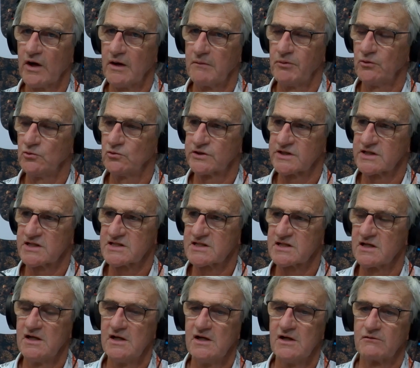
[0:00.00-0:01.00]
our
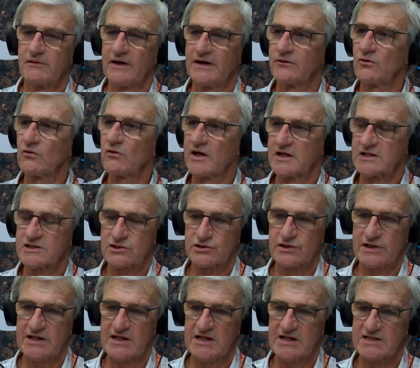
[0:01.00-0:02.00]
borders, around all our
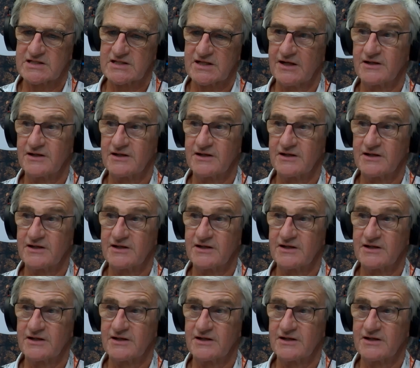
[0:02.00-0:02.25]
trees.